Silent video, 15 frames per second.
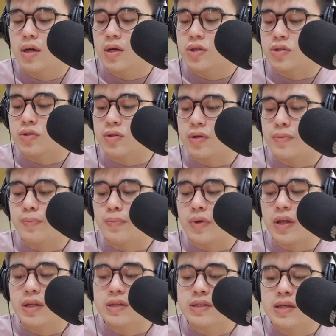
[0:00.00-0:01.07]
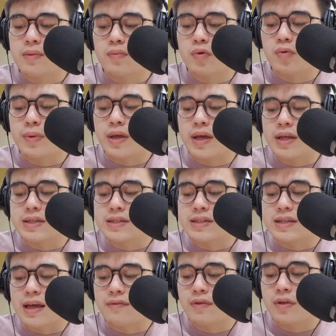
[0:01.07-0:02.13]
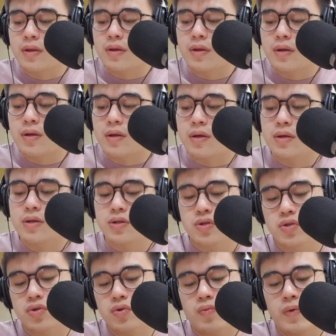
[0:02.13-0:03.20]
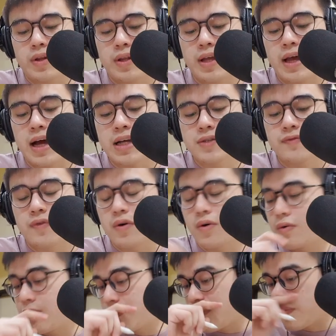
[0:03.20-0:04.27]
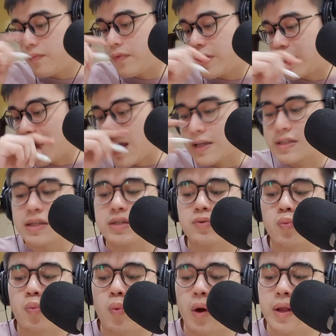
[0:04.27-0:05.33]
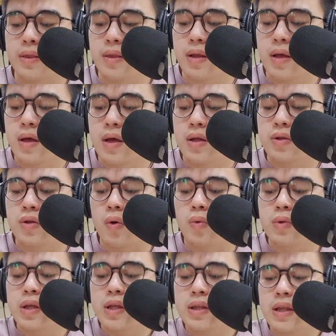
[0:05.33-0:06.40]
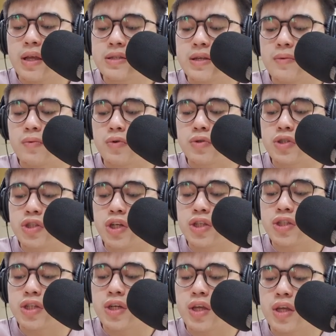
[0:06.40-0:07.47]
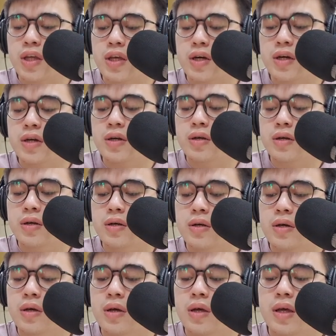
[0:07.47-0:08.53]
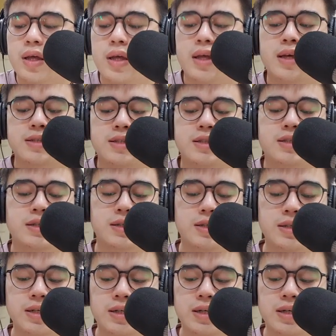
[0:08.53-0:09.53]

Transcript: So the intercept will be at 7. So when they ask for when x is 1, the only things that was changing here is the